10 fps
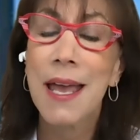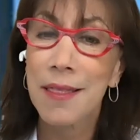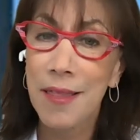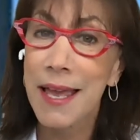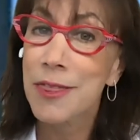
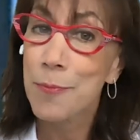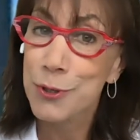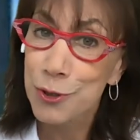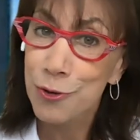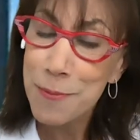And like the
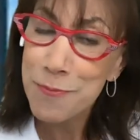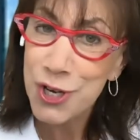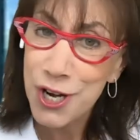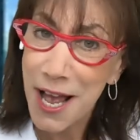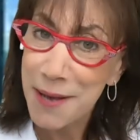
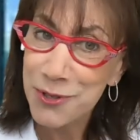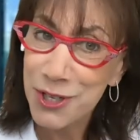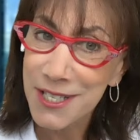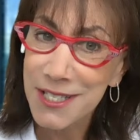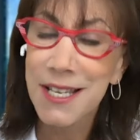prescription
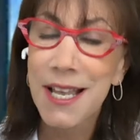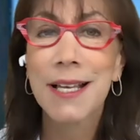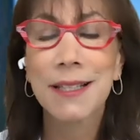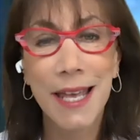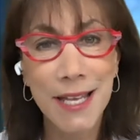options,
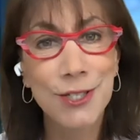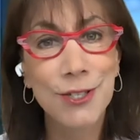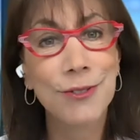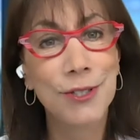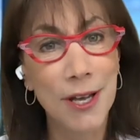
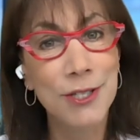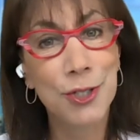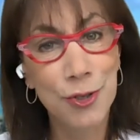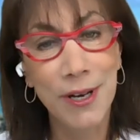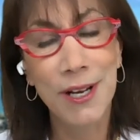laser does
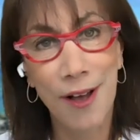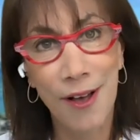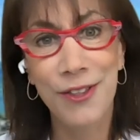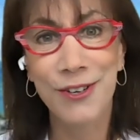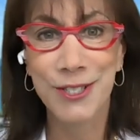treat
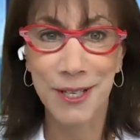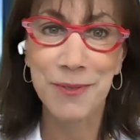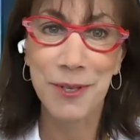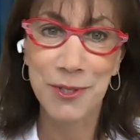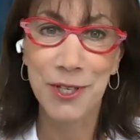other
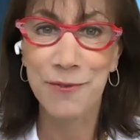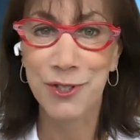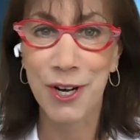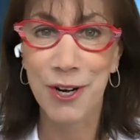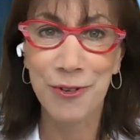symptoms of
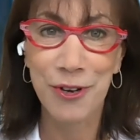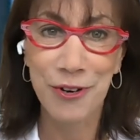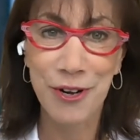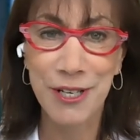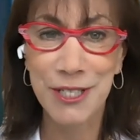genital
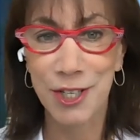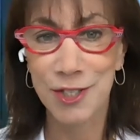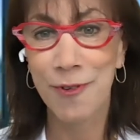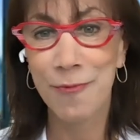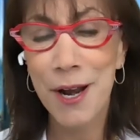urinary
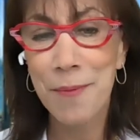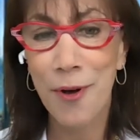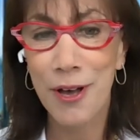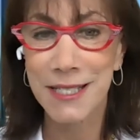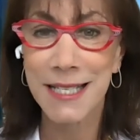syndrome of
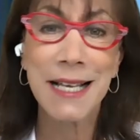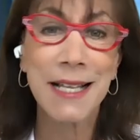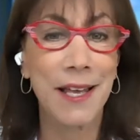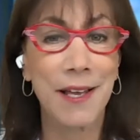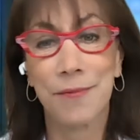menopause,
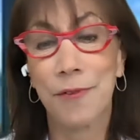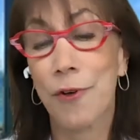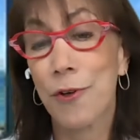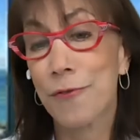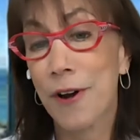like
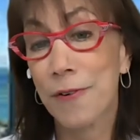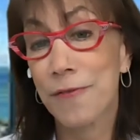vulvar